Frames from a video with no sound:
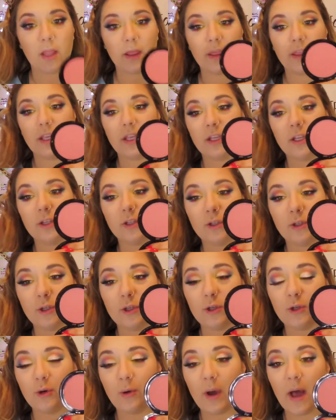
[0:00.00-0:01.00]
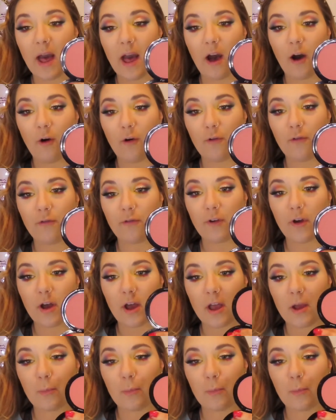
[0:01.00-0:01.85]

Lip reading: The new e.l.f.